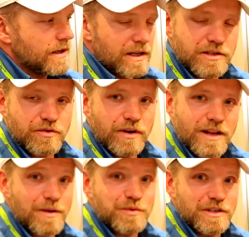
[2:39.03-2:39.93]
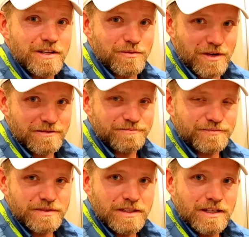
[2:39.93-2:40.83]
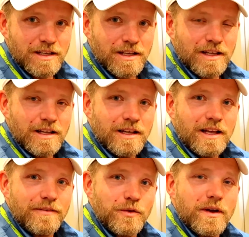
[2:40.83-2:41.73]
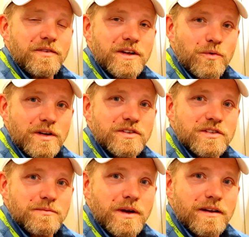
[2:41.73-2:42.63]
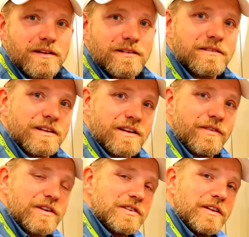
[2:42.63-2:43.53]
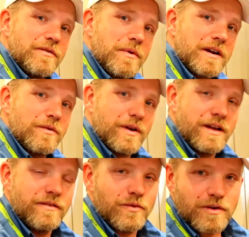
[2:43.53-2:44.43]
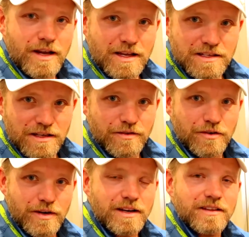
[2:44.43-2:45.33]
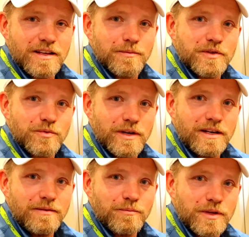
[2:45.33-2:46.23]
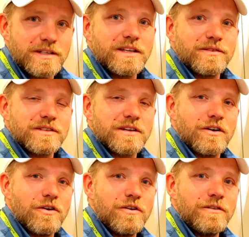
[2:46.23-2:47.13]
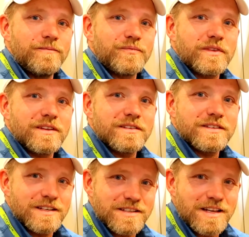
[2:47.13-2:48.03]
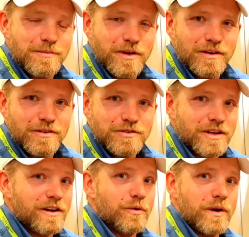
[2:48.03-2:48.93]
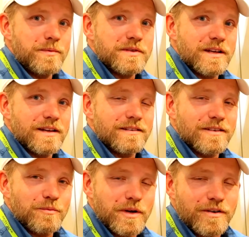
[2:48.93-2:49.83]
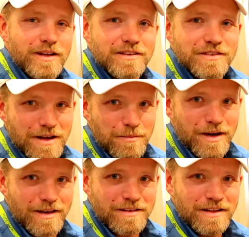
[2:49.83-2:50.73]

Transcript: It's a great option either way. If you have any questions about the convection oven microwave or gas oven or anything in between, please give us a call, send us an email, check out our website, or better yet, stop by.